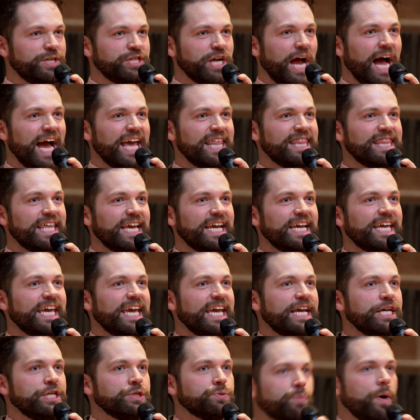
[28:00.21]
which I think
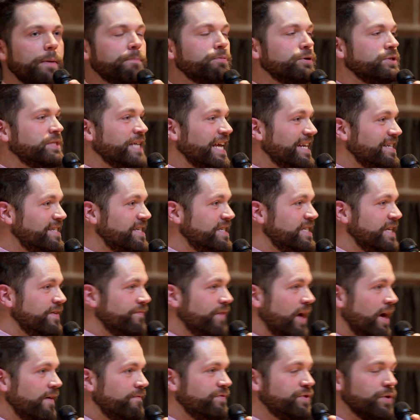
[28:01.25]
is
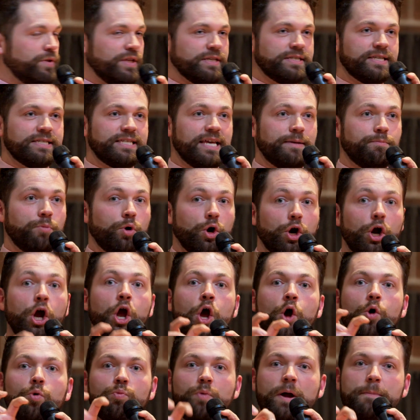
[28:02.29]
representative of. So this is a more
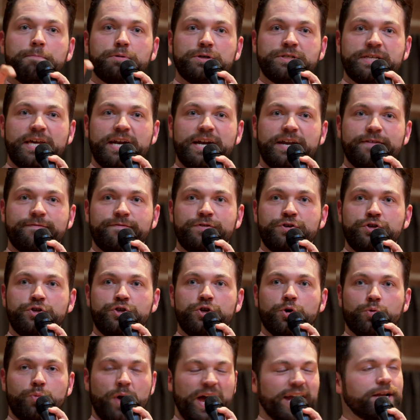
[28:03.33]
representative,
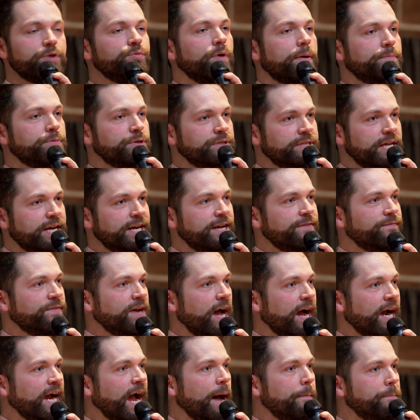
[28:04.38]
direct representative
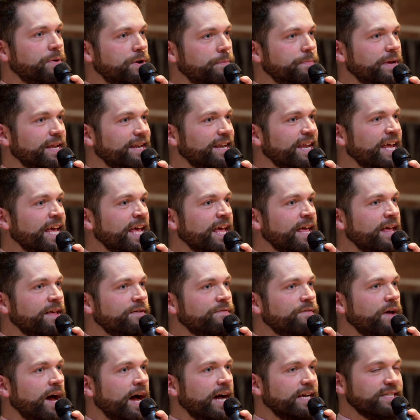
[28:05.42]
accompaniment
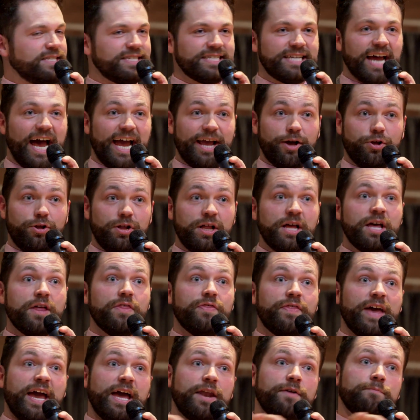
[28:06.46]
uh, style
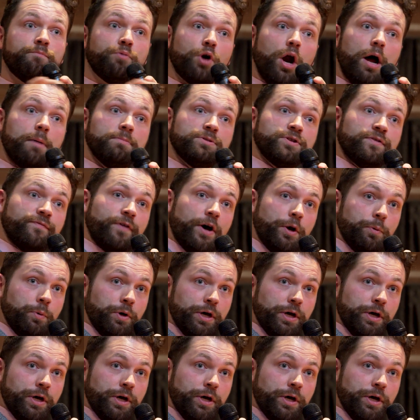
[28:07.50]
than Brahms or Vaughan